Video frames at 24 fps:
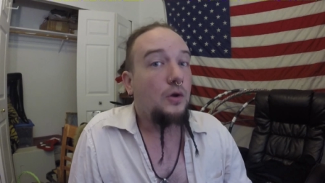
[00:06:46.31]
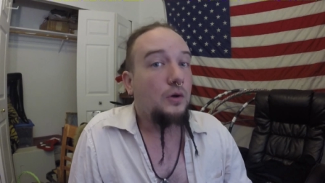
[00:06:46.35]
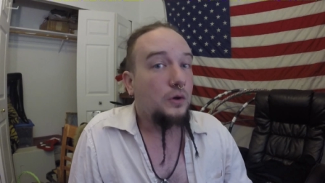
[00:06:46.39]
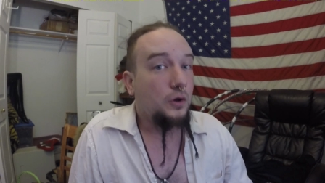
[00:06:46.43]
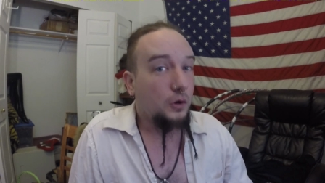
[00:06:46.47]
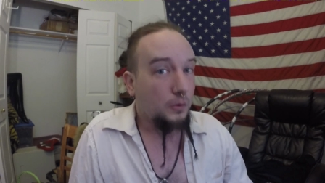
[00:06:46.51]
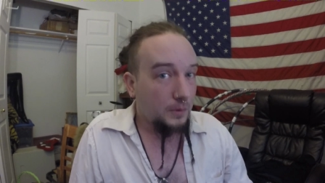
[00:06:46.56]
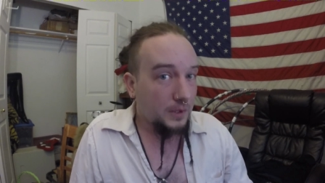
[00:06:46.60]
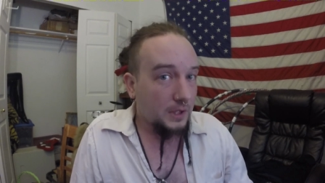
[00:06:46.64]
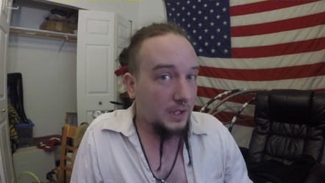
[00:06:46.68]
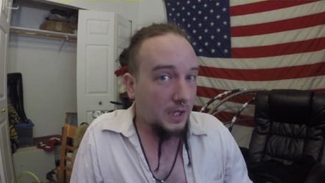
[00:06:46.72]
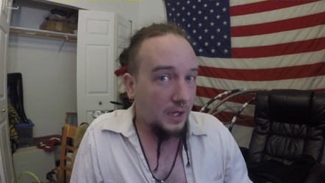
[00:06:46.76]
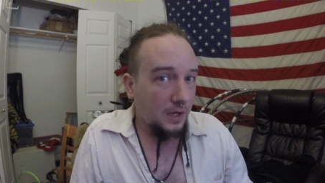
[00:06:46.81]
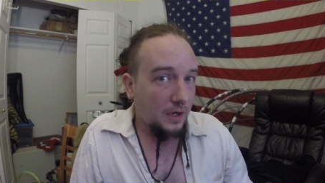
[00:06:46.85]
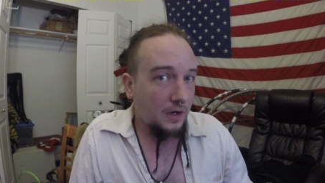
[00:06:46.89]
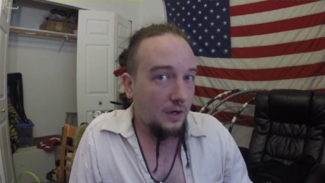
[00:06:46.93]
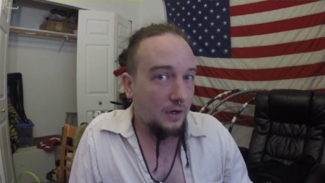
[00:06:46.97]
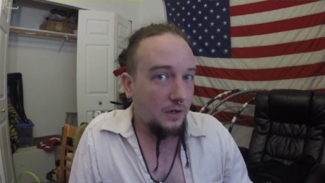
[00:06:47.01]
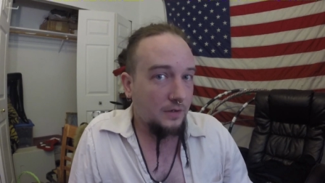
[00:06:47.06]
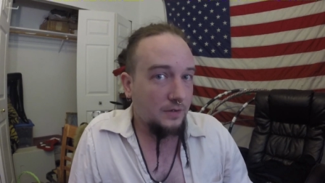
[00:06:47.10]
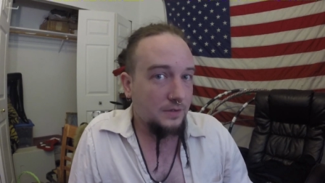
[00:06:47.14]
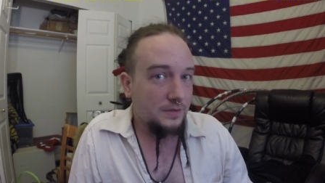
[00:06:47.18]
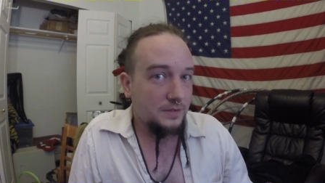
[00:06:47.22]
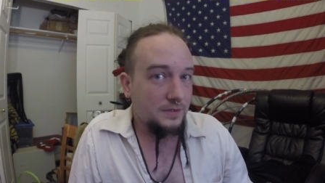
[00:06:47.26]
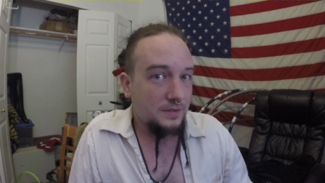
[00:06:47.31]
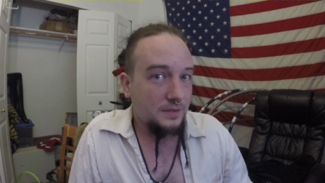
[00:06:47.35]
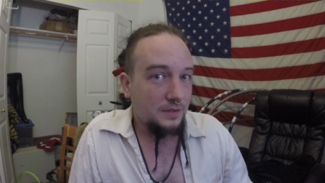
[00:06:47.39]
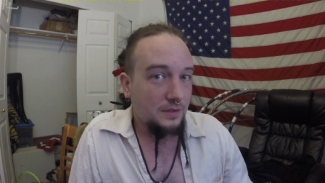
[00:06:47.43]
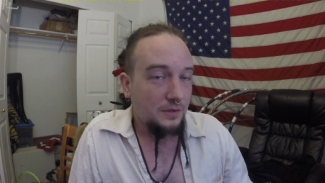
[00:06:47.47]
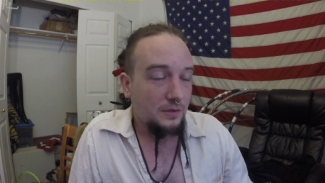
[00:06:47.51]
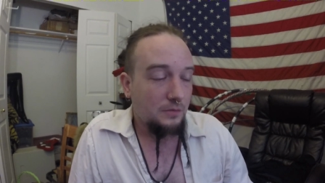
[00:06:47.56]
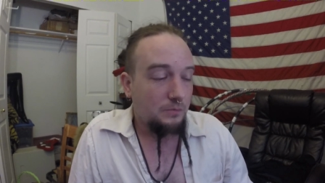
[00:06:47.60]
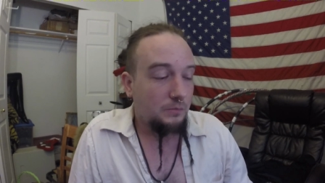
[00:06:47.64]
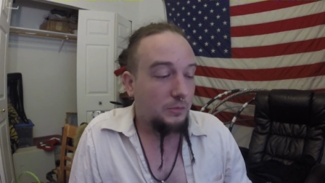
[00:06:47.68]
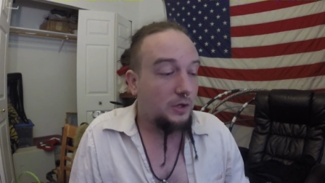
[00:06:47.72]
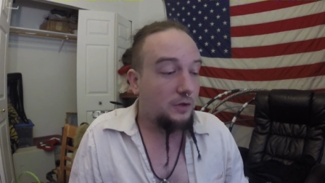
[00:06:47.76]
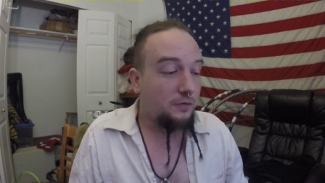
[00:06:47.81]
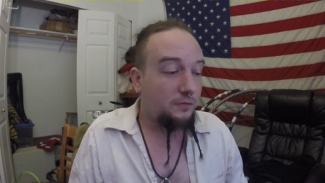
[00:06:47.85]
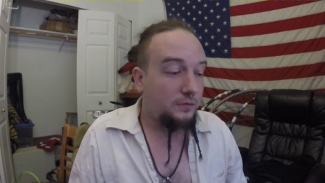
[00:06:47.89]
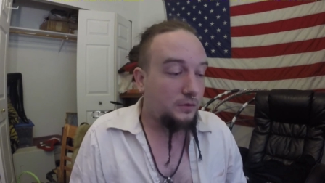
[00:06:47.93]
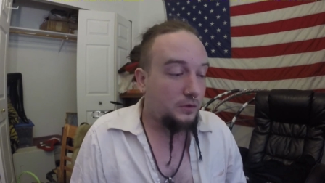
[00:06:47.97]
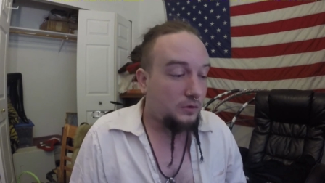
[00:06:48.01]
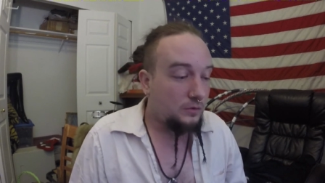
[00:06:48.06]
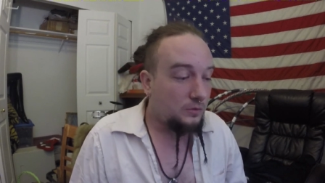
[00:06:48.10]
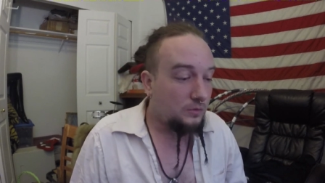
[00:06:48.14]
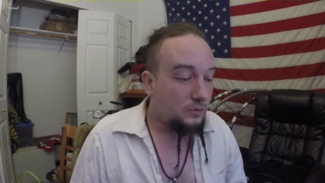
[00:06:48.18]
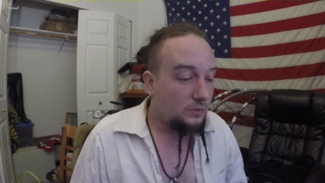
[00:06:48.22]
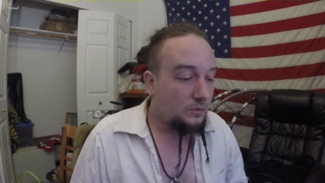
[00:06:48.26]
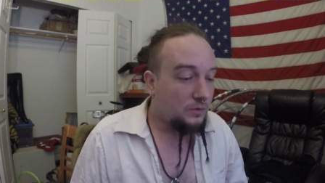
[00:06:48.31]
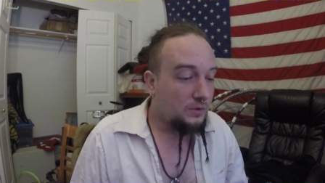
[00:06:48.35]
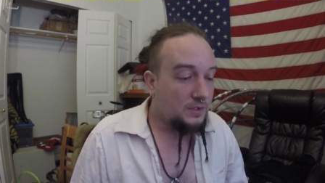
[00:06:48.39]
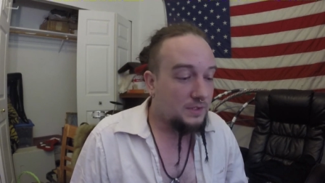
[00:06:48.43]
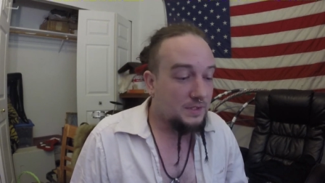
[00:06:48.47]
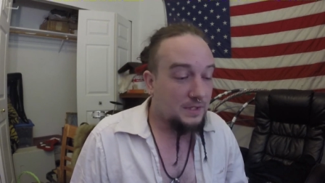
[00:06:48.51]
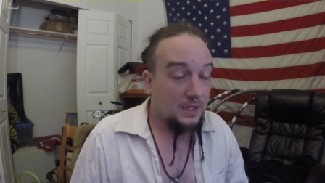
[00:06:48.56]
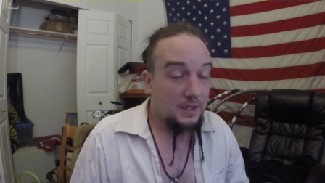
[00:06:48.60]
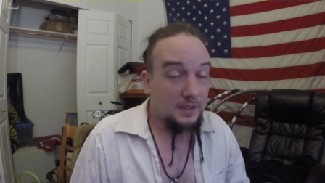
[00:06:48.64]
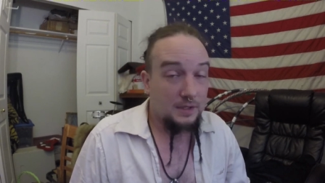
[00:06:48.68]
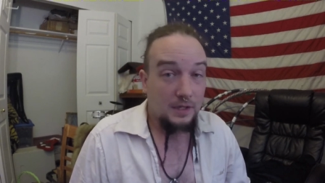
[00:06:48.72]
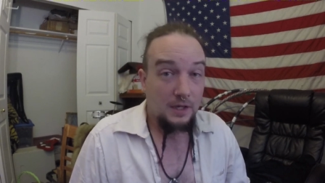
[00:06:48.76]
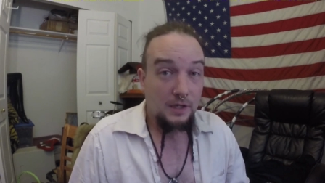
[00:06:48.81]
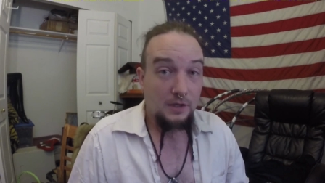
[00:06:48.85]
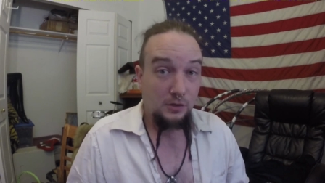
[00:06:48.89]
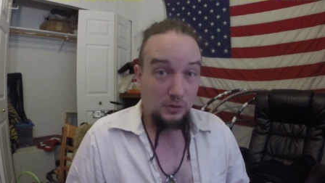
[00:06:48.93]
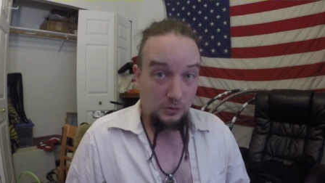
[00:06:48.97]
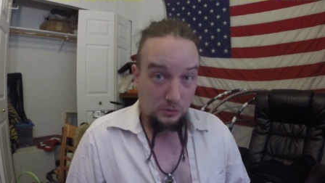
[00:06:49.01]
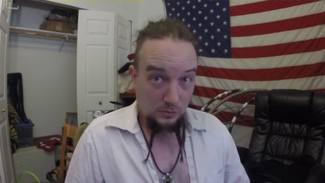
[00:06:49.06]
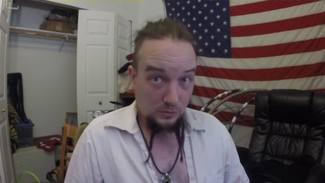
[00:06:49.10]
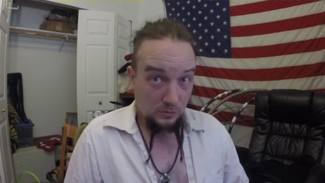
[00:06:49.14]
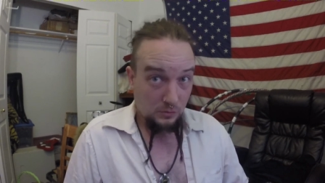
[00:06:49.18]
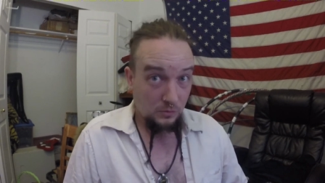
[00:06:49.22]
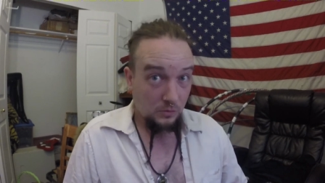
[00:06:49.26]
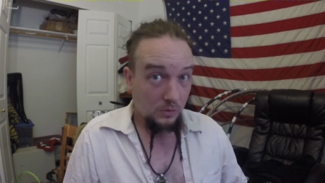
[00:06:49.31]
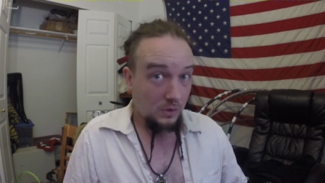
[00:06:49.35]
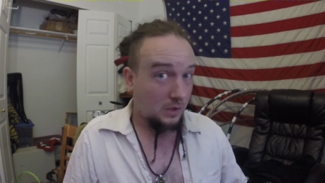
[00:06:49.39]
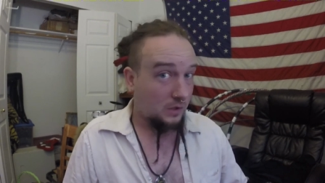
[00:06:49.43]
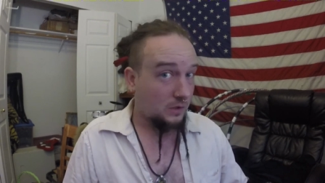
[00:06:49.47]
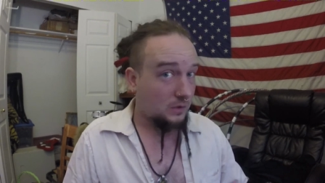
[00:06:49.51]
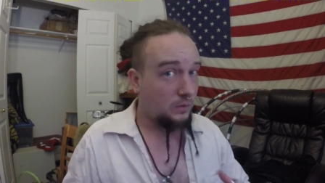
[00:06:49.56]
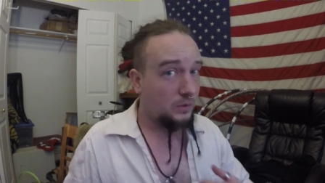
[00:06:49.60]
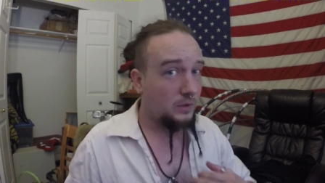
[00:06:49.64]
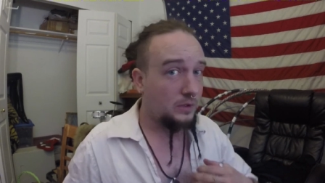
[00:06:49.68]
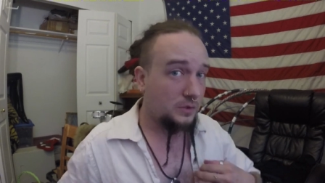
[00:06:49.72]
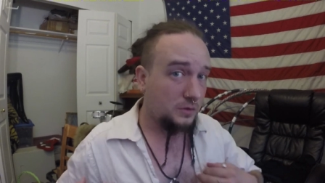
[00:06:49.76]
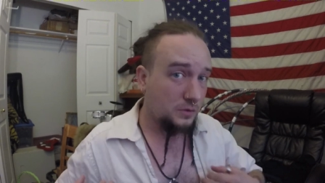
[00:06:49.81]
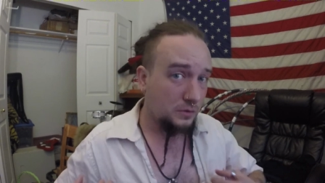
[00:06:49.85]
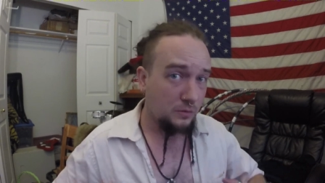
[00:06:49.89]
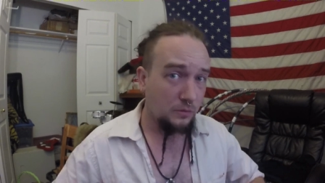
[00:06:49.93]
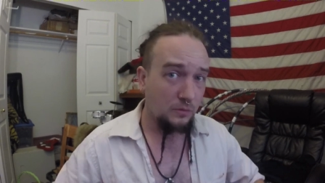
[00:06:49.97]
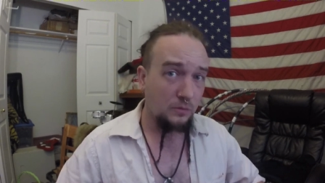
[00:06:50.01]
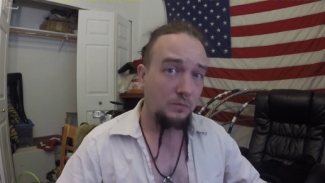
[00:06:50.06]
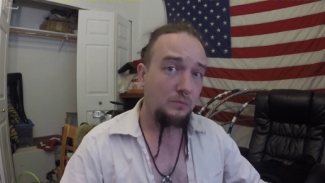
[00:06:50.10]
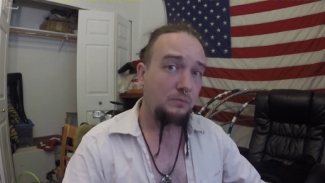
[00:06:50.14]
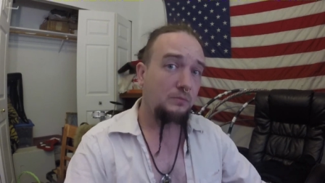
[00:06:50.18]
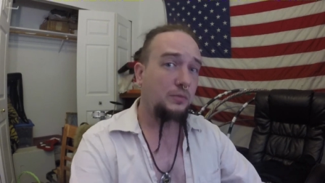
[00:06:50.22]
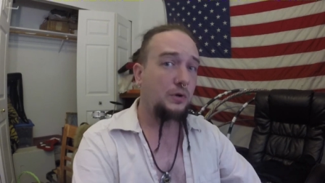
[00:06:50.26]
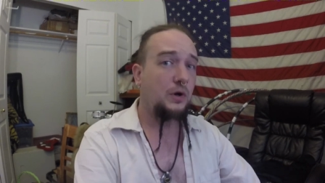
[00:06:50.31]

Nobody cares. But if you decide that you are going to